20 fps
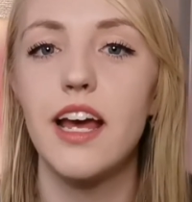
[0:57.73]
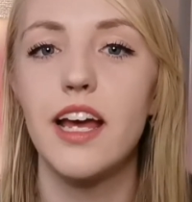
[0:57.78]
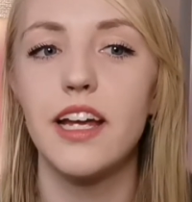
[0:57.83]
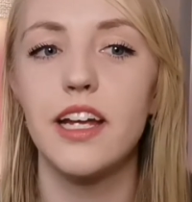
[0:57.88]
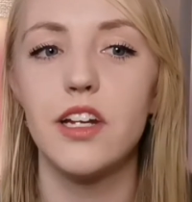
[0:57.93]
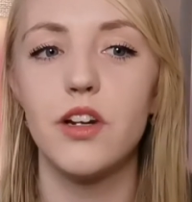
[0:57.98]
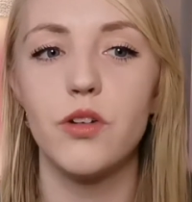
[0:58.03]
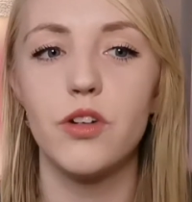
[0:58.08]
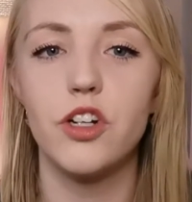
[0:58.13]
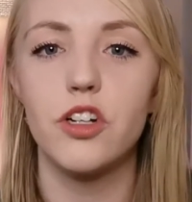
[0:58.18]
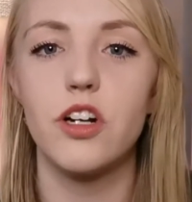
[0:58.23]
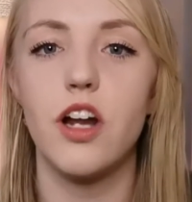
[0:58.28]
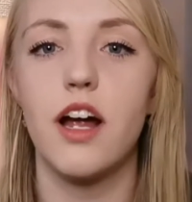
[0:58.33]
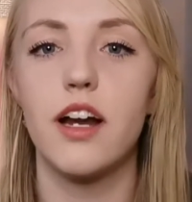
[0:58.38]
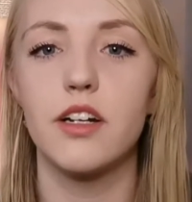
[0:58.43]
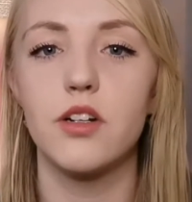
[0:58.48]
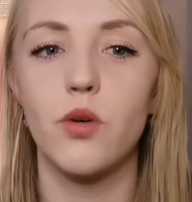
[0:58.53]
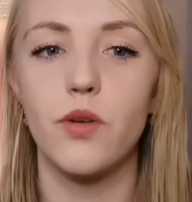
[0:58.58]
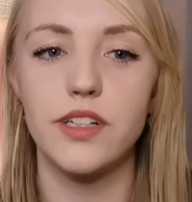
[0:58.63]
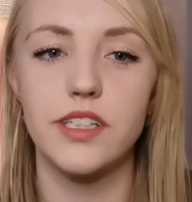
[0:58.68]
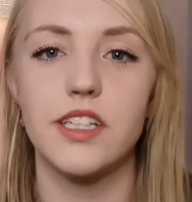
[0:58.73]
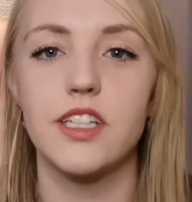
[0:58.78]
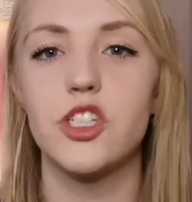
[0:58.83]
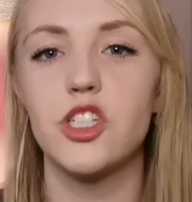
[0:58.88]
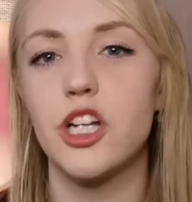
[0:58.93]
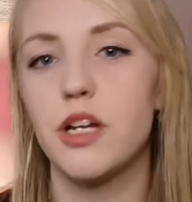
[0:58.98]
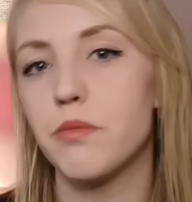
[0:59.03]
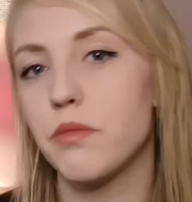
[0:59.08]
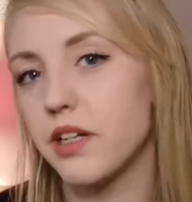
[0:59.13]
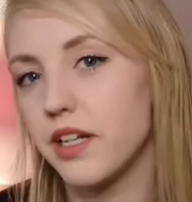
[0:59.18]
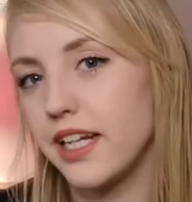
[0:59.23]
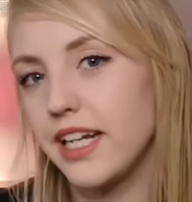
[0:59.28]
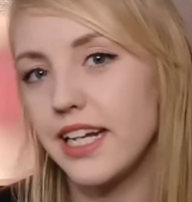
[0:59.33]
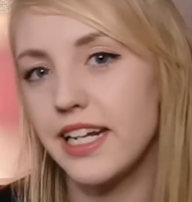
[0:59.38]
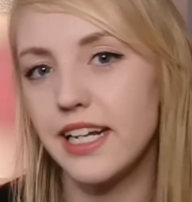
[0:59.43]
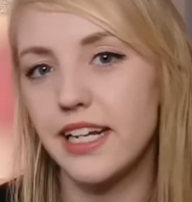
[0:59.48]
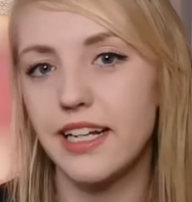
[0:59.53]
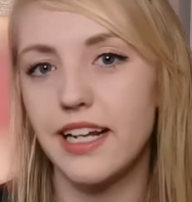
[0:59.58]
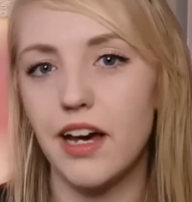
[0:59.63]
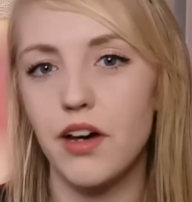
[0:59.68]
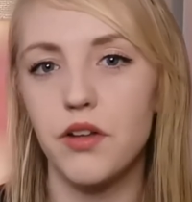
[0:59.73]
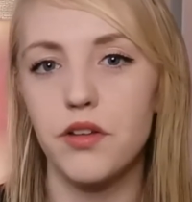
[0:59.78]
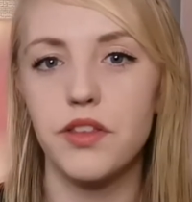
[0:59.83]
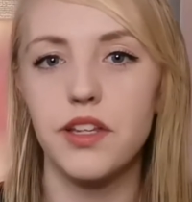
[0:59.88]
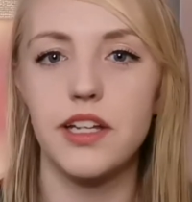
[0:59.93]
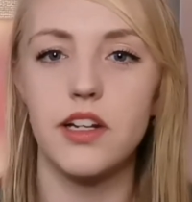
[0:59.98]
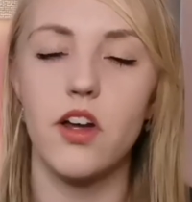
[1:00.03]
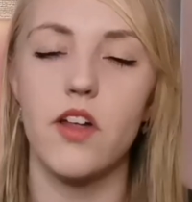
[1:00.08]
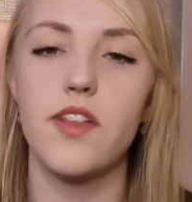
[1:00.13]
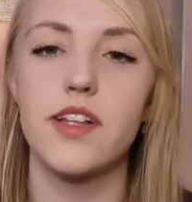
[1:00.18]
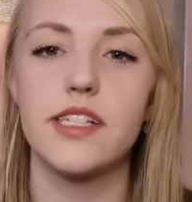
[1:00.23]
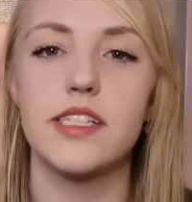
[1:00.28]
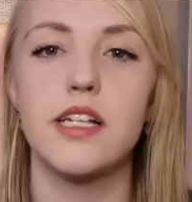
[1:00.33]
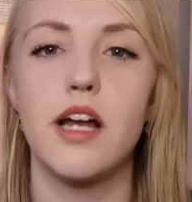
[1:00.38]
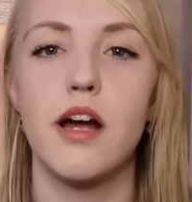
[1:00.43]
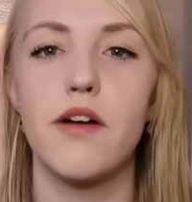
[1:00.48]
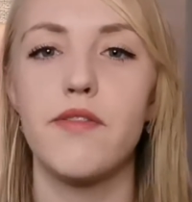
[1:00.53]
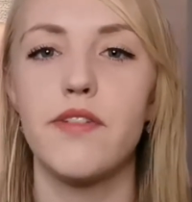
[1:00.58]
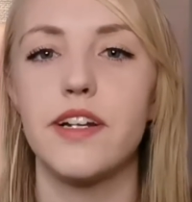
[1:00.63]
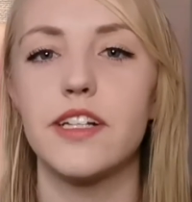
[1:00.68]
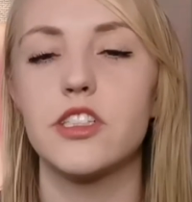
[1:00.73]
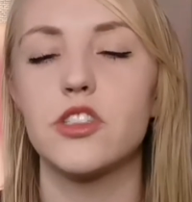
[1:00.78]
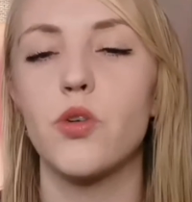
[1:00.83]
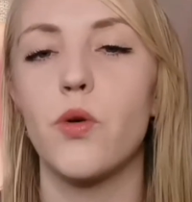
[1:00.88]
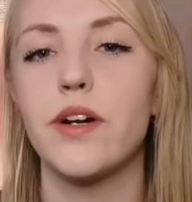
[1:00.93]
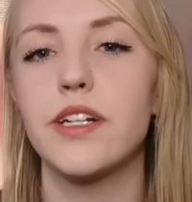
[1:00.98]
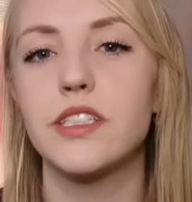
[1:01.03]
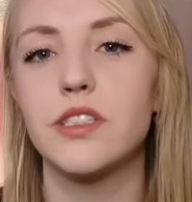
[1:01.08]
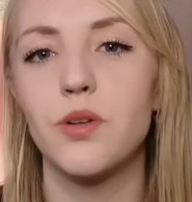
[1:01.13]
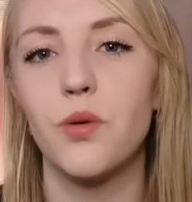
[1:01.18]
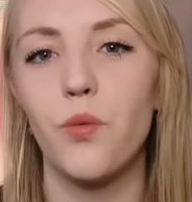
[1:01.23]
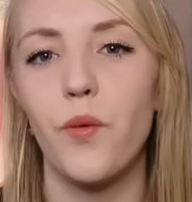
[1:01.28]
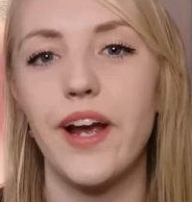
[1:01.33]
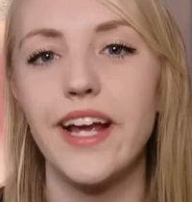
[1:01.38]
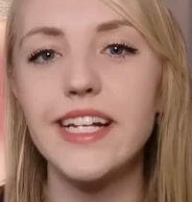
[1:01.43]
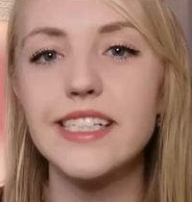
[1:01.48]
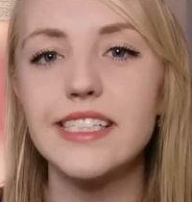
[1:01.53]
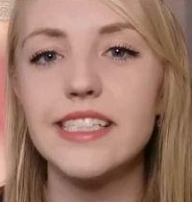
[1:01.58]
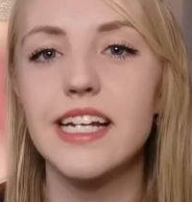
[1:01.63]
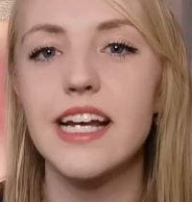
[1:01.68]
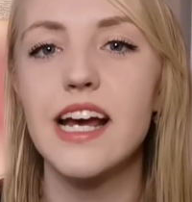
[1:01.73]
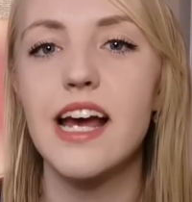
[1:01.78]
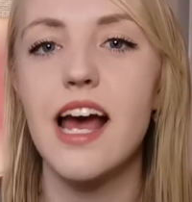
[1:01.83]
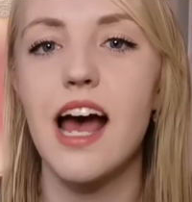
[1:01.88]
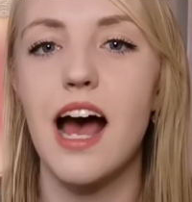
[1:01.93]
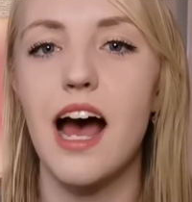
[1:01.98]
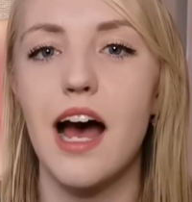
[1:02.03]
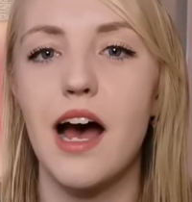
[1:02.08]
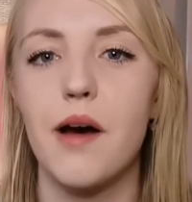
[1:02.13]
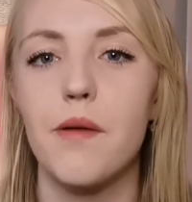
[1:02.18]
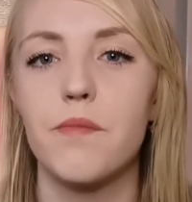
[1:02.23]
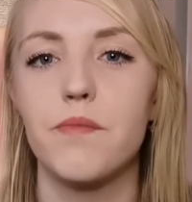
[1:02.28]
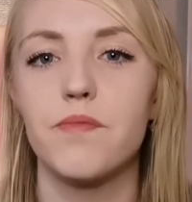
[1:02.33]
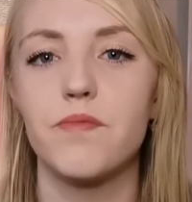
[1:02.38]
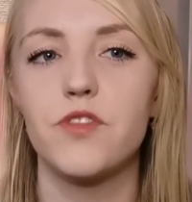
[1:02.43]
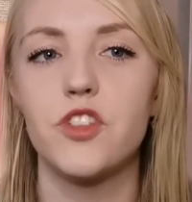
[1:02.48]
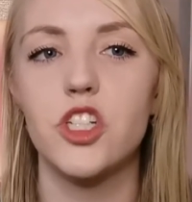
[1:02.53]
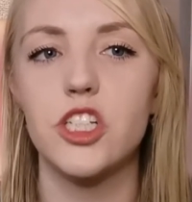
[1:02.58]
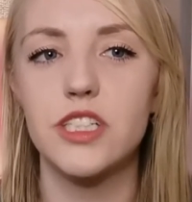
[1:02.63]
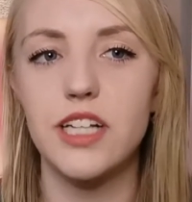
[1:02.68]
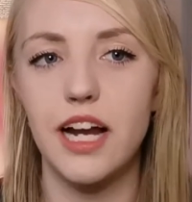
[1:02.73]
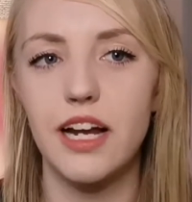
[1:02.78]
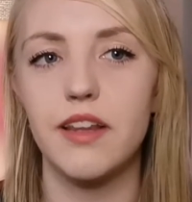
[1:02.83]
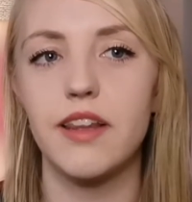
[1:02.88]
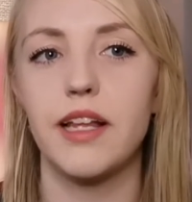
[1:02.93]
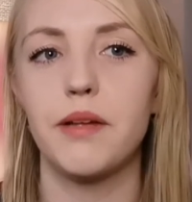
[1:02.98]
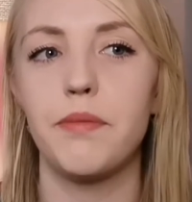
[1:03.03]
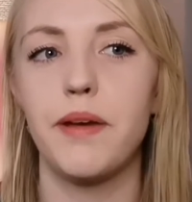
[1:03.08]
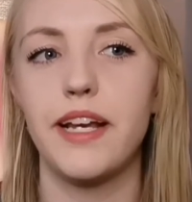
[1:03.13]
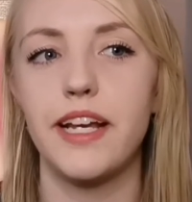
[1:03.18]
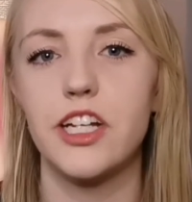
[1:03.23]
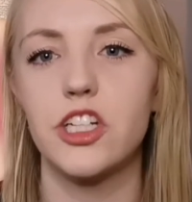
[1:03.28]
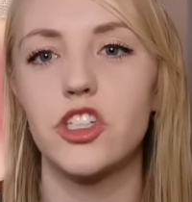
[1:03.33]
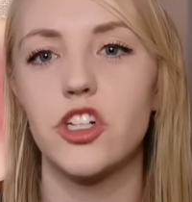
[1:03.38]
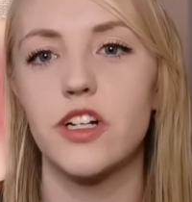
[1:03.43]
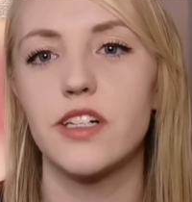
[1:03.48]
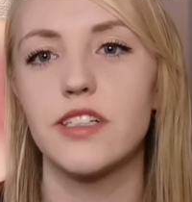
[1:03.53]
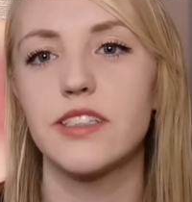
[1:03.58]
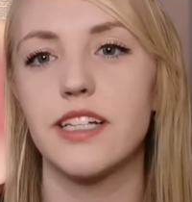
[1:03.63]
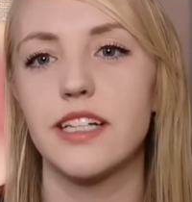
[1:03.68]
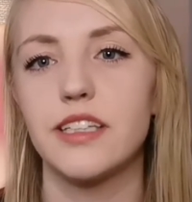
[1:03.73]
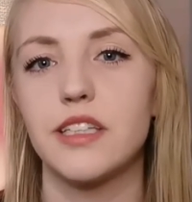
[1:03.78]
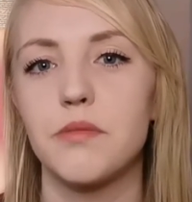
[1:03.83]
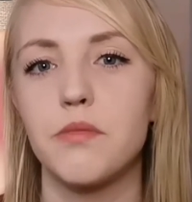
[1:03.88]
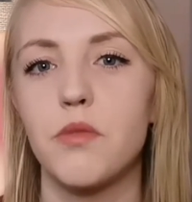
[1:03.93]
you're not going to the gym and eating healthy and all this stuff and it's going to waste. Just kind of like making sure it's like the